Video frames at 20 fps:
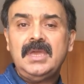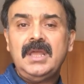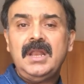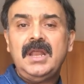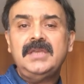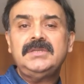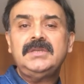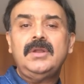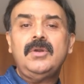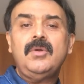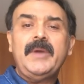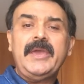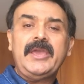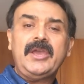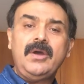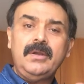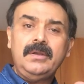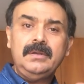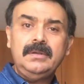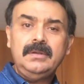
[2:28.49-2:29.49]
And I said, oh my
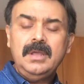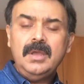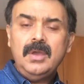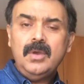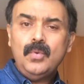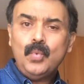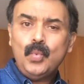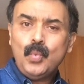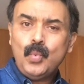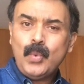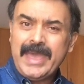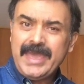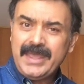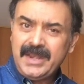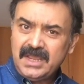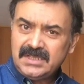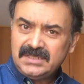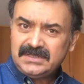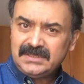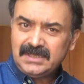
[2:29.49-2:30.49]
God, where
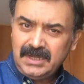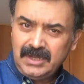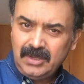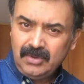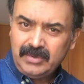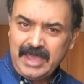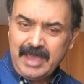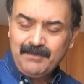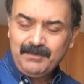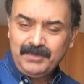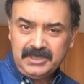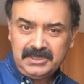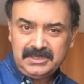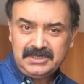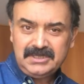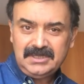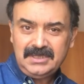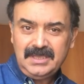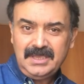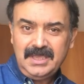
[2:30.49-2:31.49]
is the new
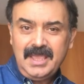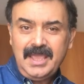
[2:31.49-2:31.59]
campus?